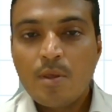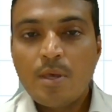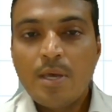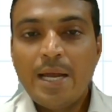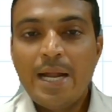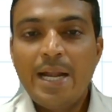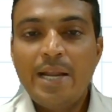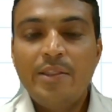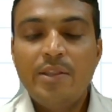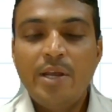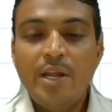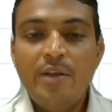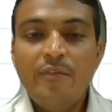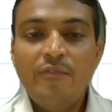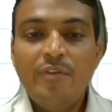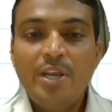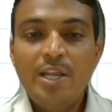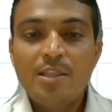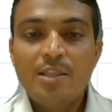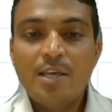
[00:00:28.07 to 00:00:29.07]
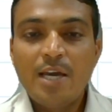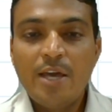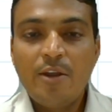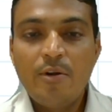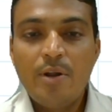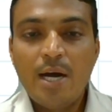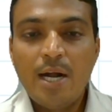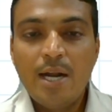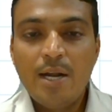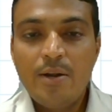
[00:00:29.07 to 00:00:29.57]
and the inferior
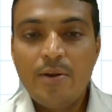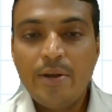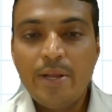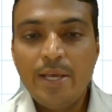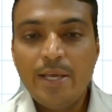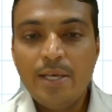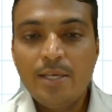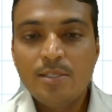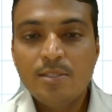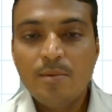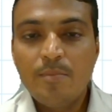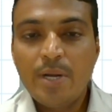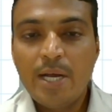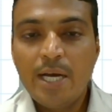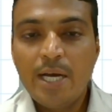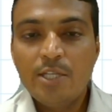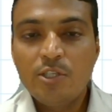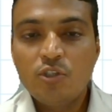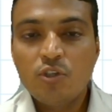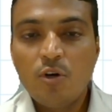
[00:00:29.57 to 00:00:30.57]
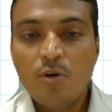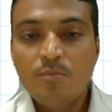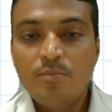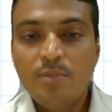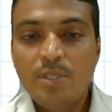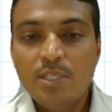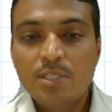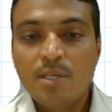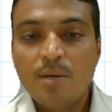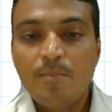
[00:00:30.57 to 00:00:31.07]
thyroid artery is a branch of
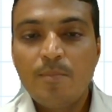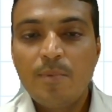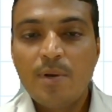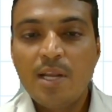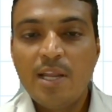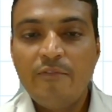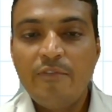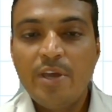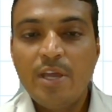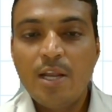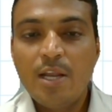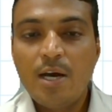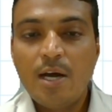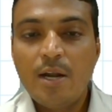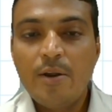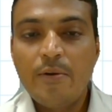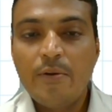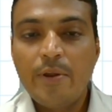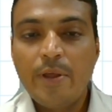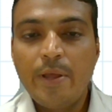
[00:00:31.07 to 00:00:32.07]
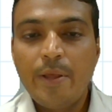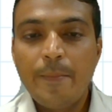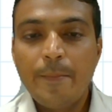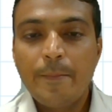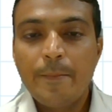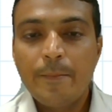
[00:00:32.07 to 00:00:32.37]
the subclavian artery.